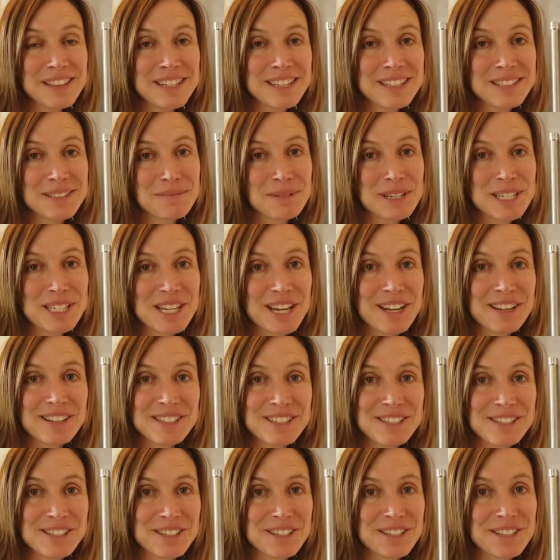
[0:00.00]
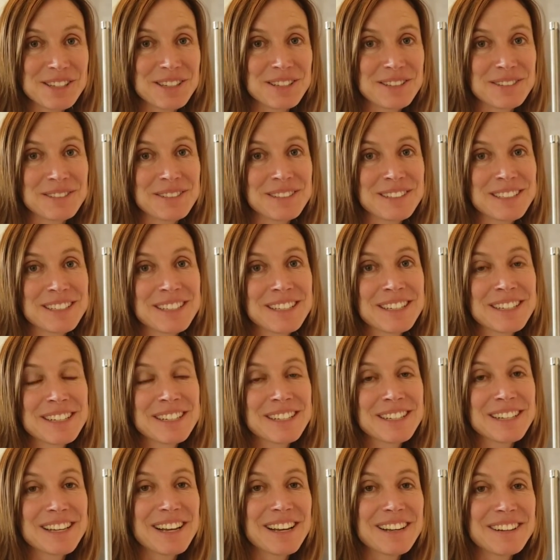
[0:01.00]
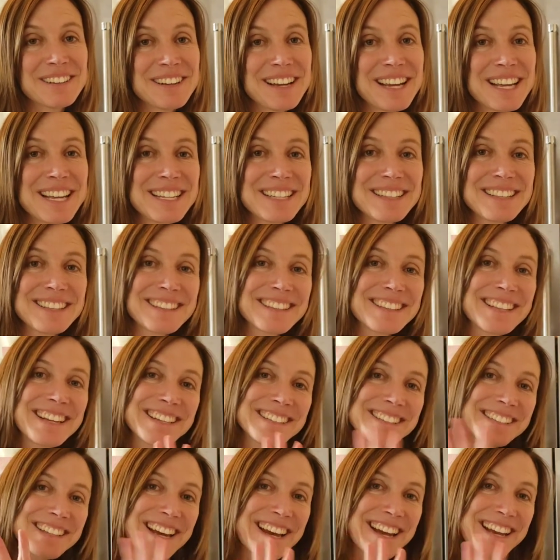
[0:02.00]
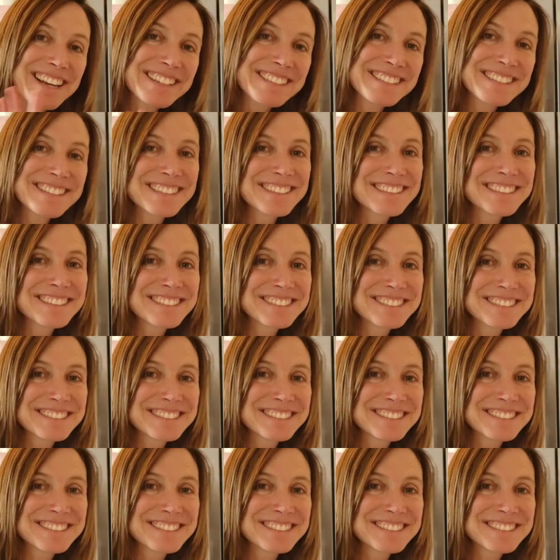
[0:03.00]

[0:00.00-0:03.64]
That's my challenge to you. All right, thanks guys.